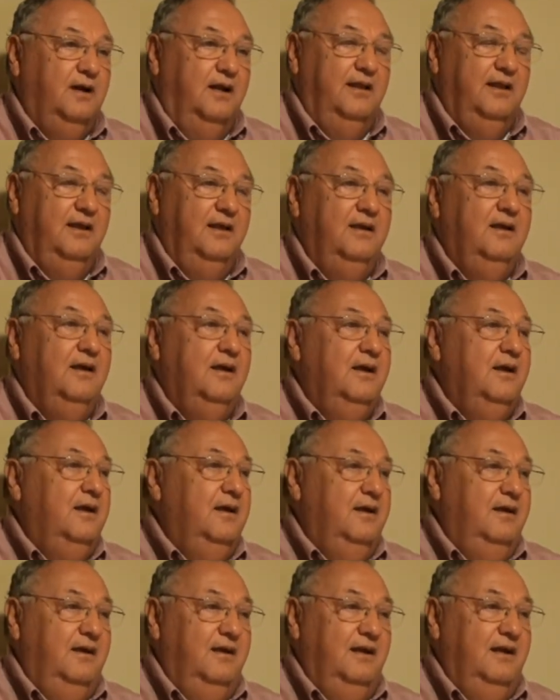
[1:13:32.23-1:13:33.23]
I think
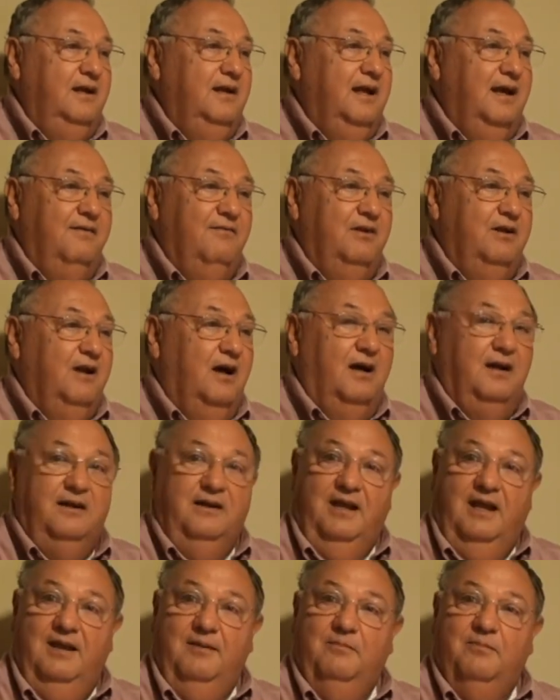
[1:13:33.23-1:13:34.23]
you need to have a
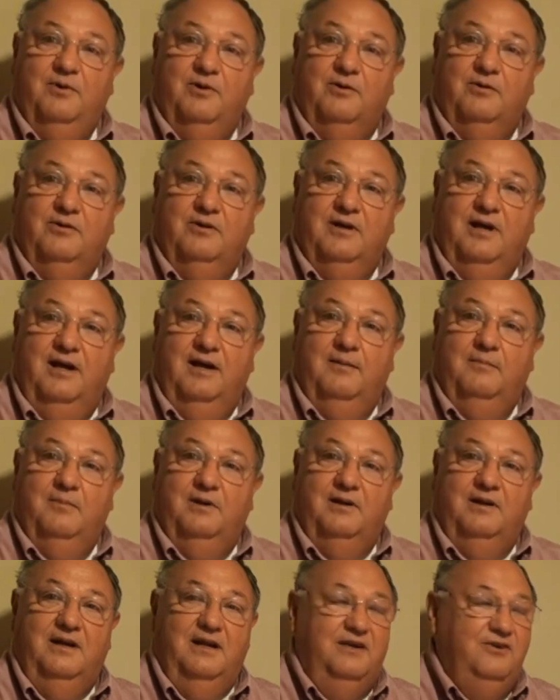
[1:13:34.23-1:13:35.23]
non-game program
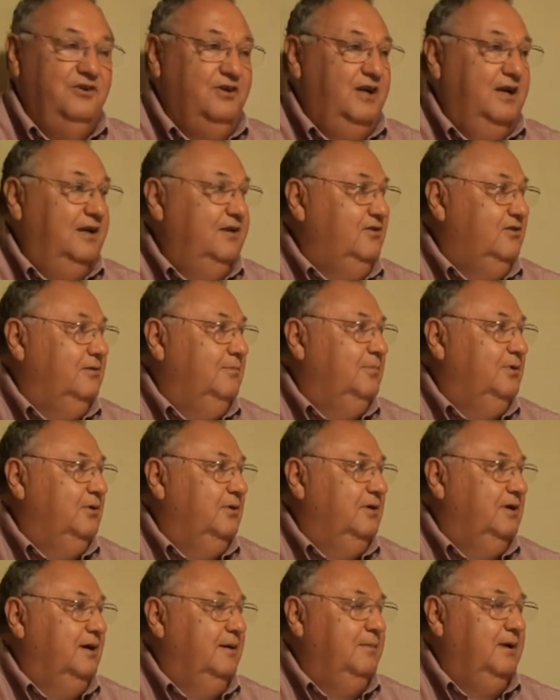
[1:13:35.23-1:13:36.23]
and an education
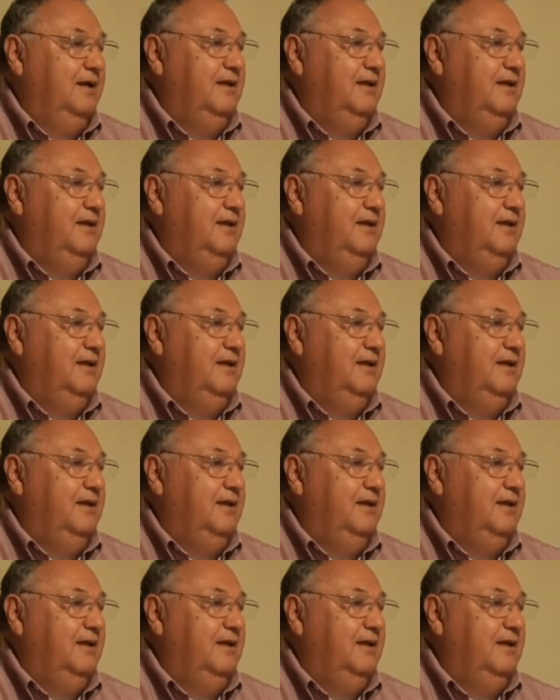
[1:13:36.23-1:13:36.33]
program.